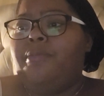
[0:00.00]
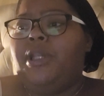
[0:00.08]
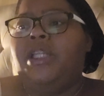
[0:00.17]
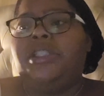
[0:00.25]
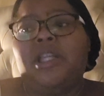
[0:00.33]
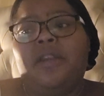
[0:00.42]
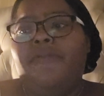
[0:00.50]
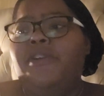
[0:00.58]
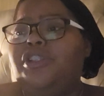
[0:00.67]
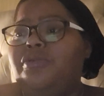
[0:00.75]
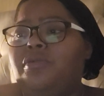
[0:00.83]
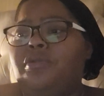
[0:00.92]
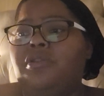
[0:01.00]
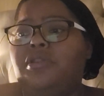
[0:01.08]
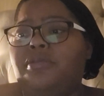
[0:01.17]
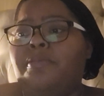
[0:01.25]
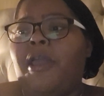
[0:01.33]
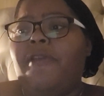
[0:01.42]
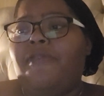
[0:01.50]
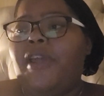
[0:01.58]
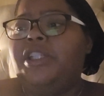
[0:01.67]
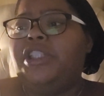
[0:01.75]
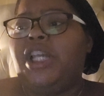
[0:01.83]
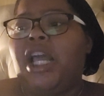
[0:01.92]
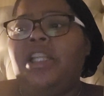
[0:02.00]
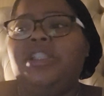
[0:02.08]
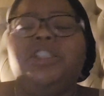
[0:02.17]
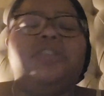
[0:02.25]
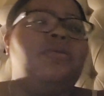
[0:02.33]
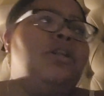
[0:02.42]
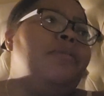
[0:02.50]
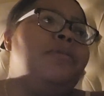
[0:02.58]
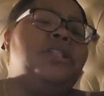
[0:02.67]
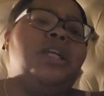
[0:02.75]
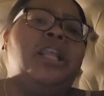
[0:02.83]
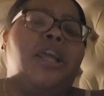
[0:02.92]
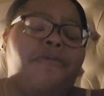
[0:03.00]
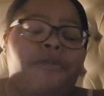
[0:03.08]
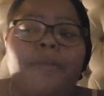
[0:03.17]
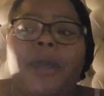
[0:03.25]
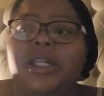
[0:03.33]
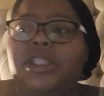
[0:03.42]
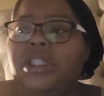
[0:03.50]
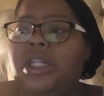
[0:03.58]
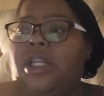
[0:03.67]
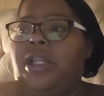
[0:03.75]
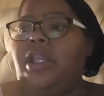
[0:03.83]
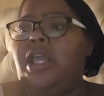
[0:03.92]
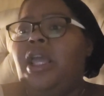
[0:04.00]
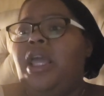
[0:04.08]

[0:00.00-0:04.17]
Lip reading: these individuals may face challenges with limited information